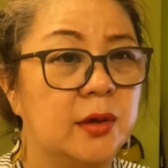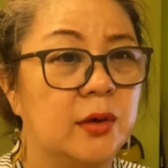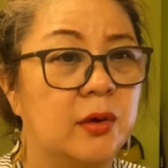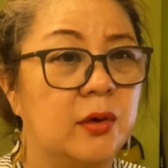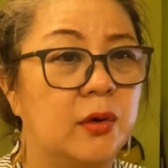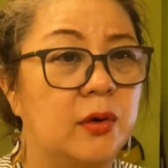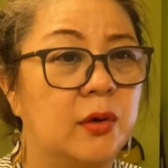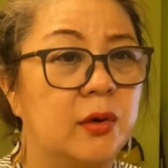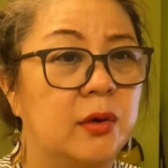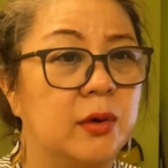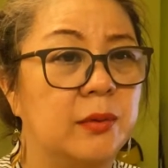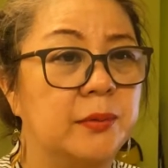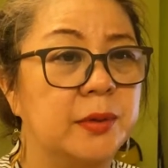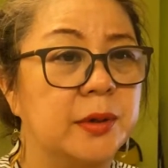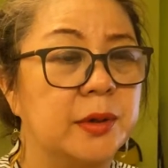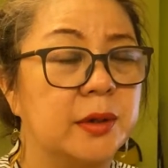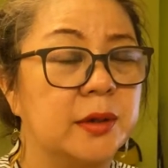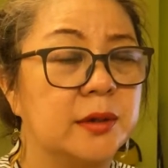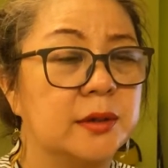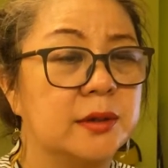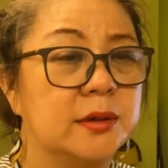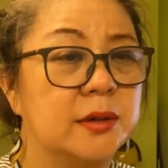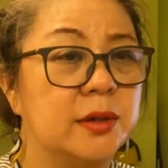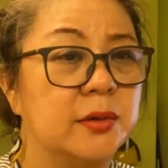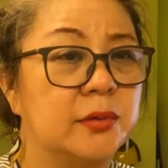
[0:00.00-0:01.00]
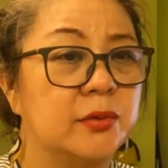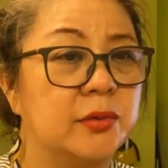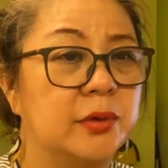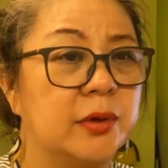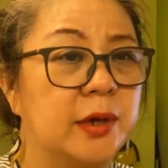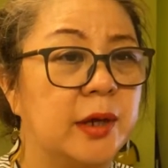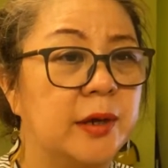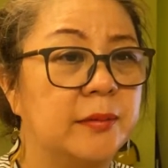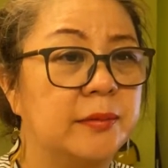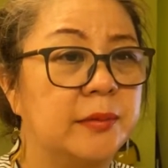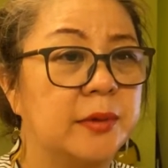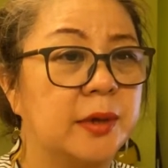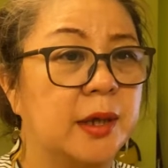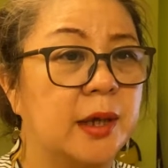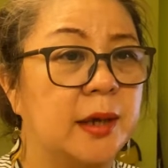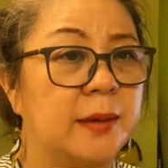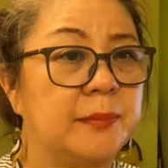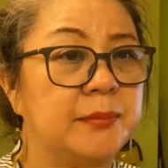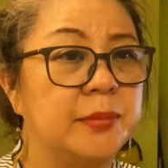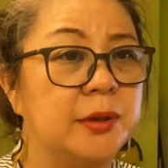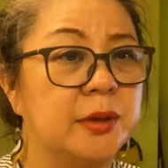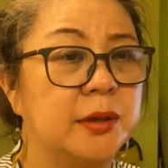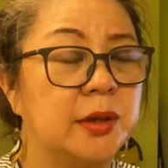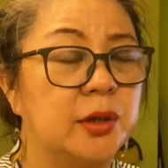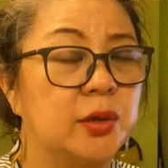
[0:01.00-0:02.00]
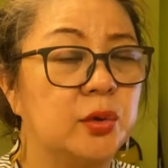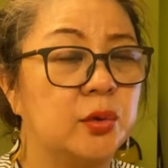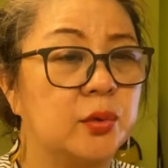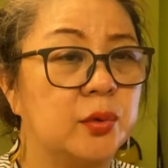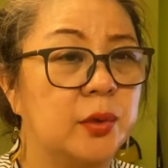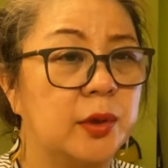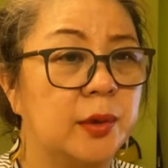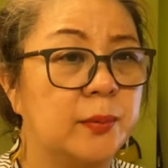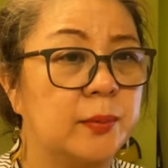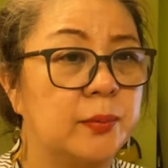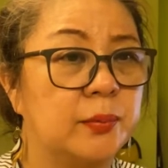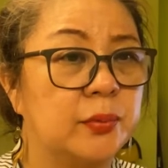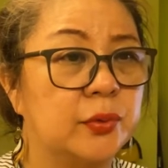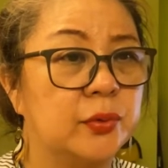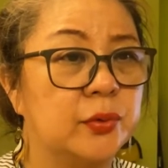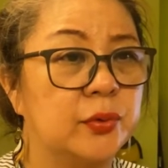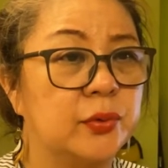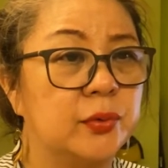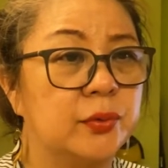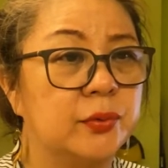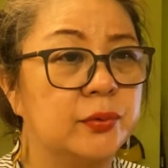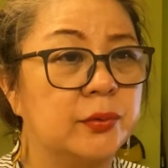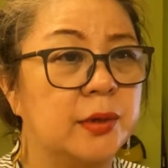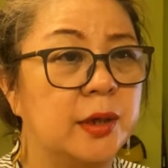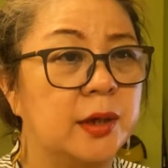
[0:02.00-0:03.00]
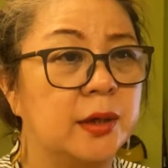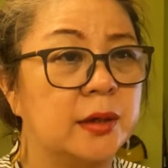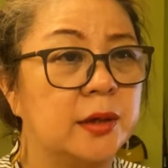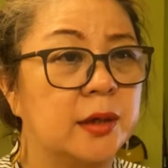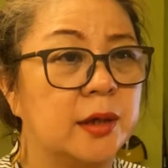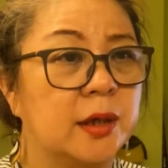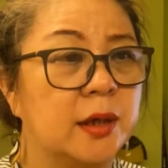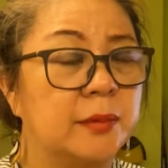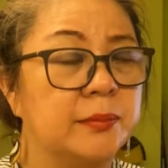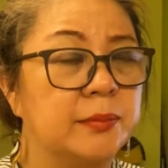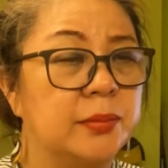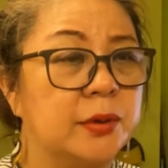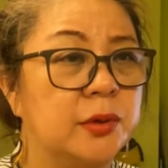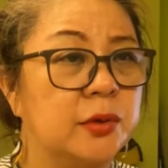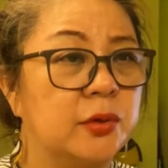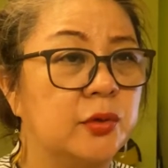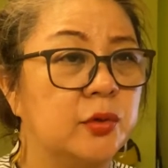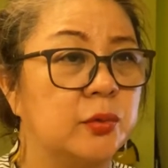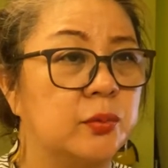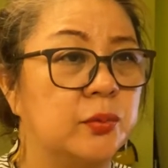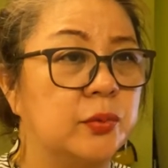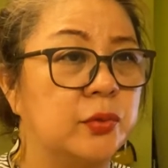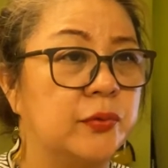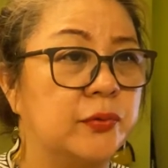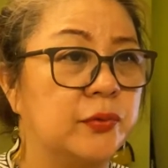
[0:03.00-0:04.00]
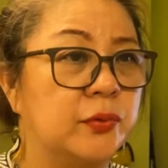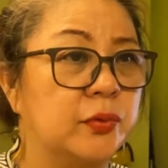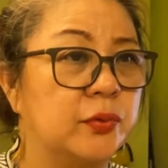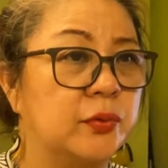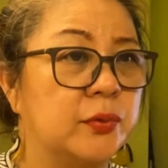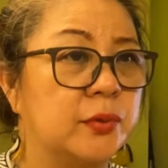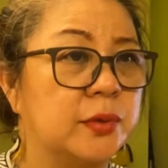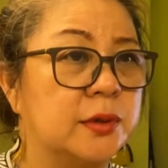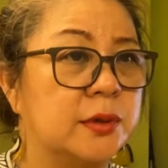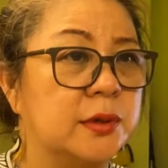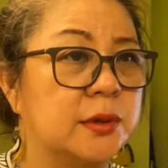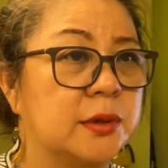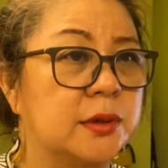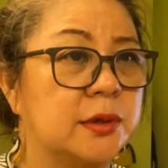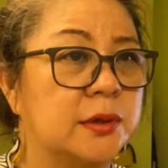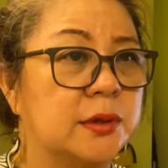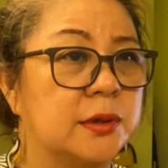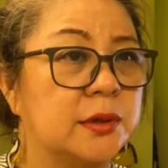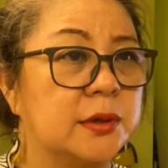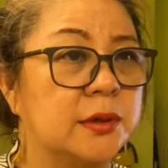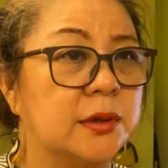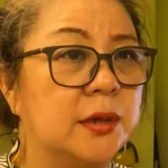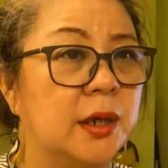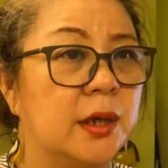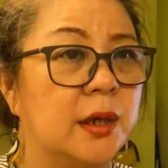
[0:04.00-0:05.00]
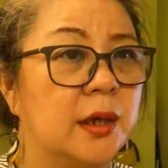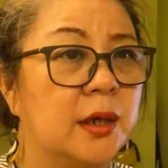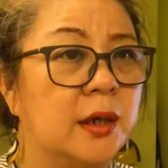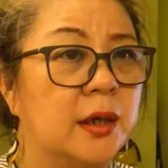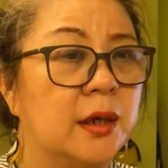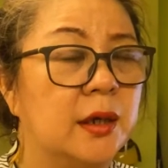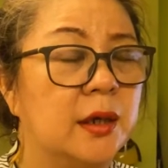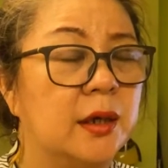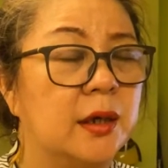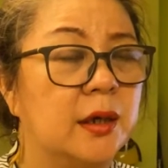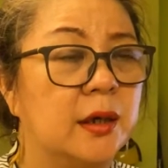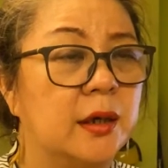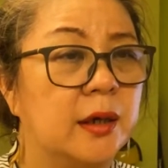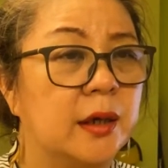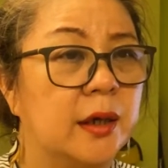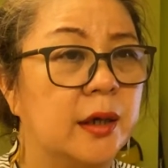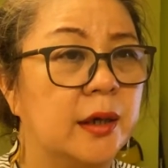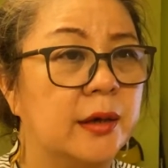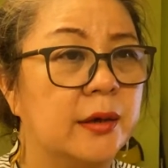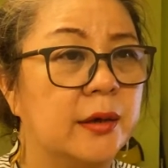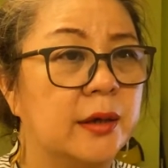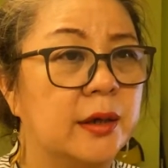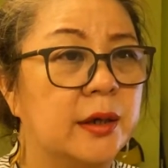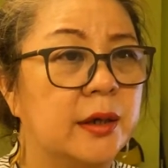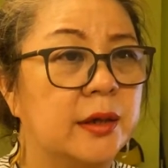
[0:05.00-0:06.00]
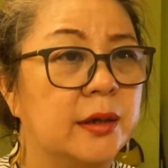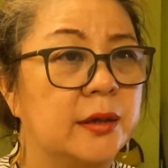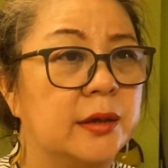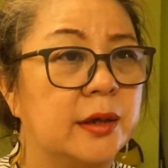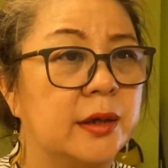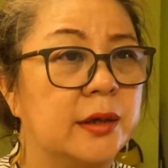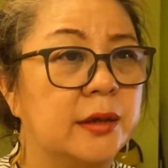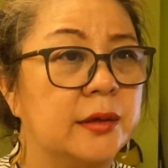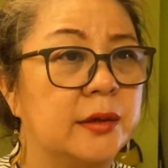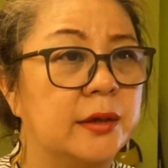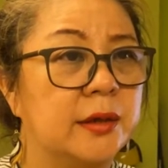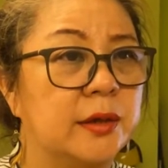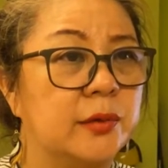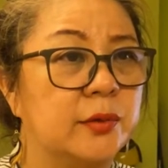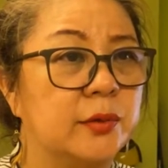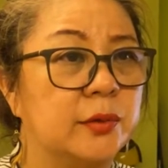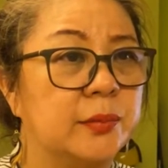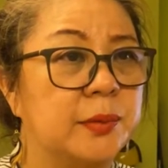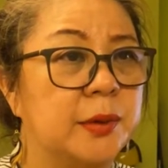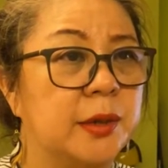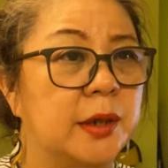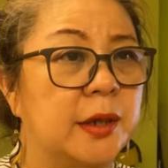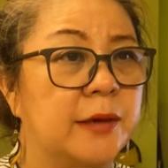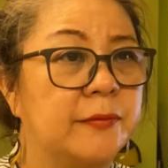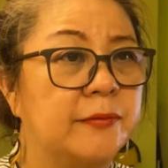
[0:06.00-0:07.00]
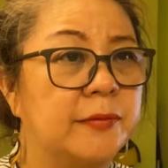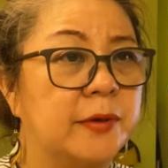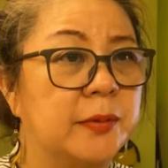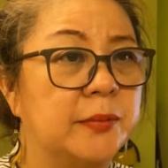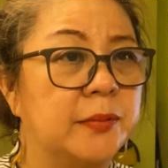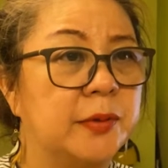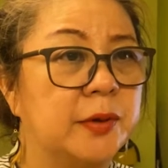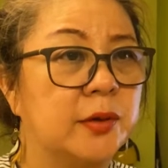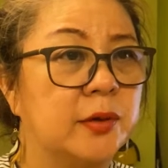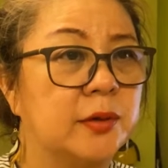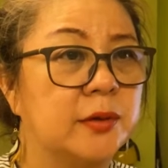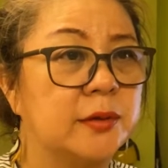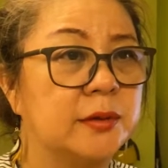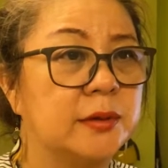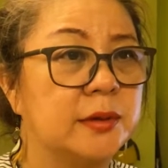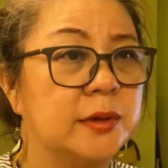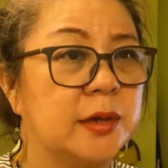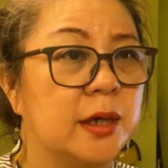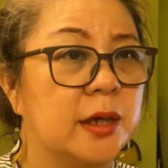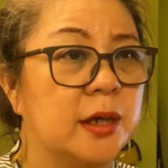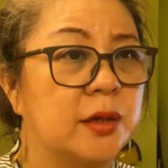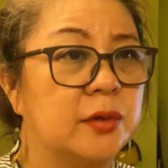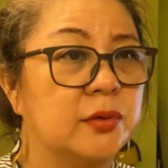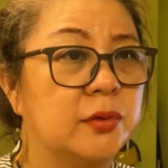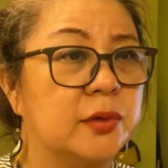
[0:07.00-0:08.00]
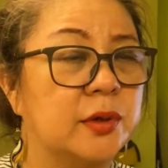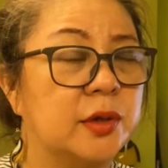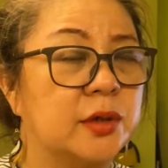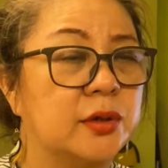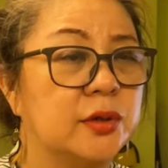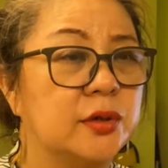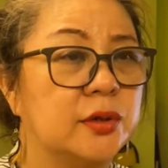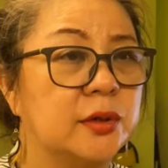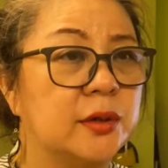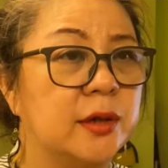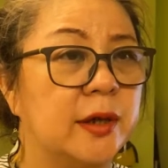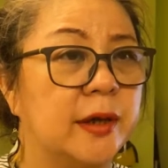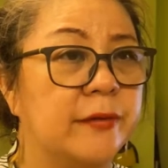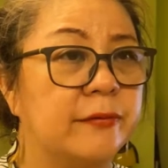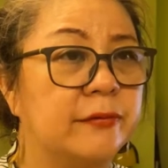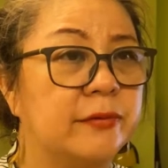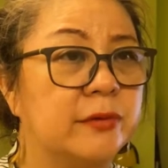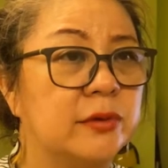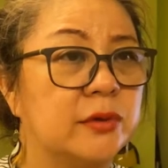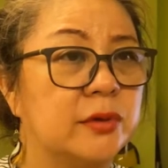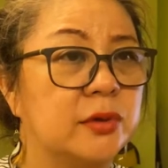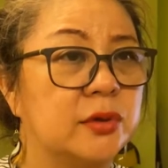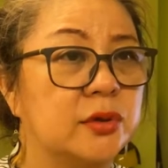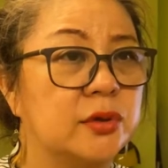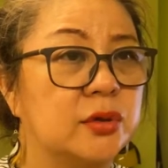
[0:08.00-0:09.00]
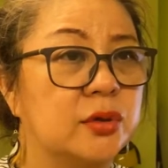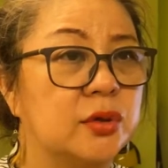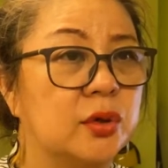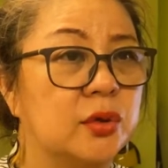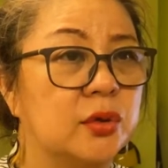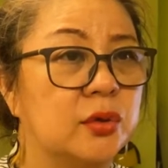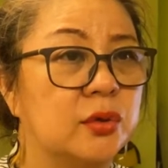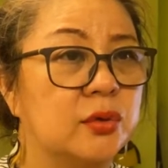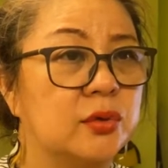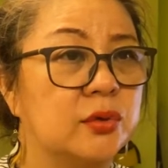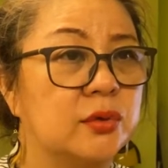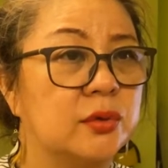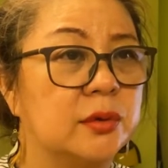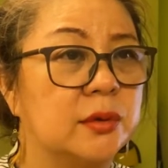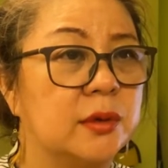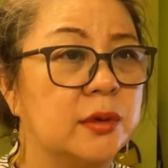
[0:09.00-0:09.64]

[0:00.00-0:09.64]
or because they will help the company to improve, then the company will move towards certain uh, era, then they will be left out because their education level is not good.